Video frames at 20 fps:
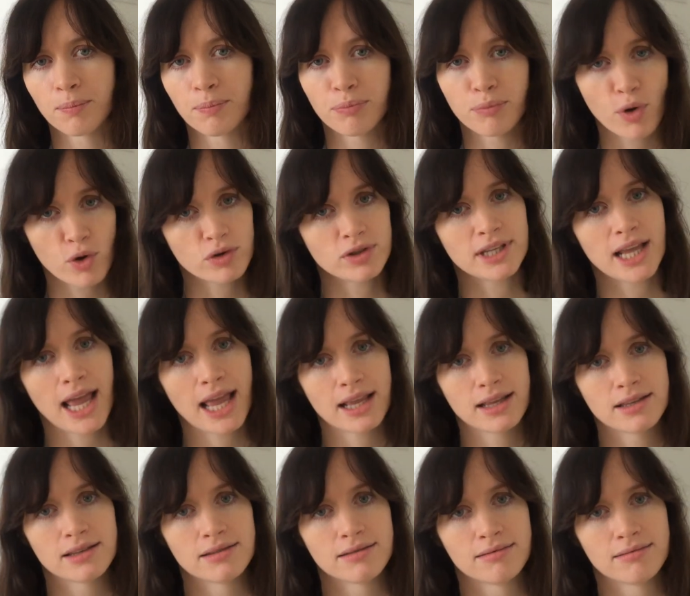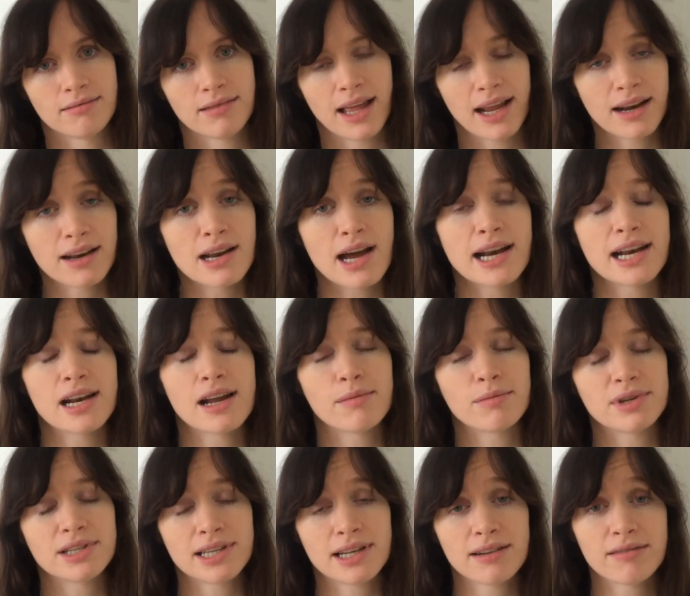most days, like 99%
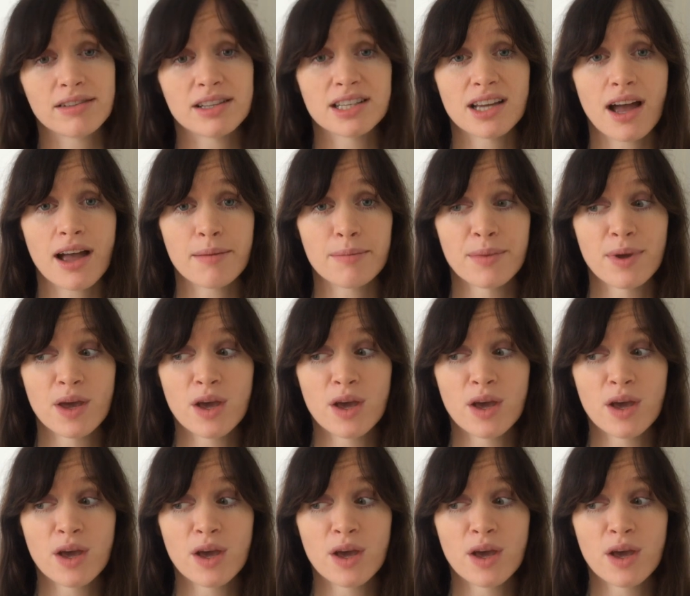of the time.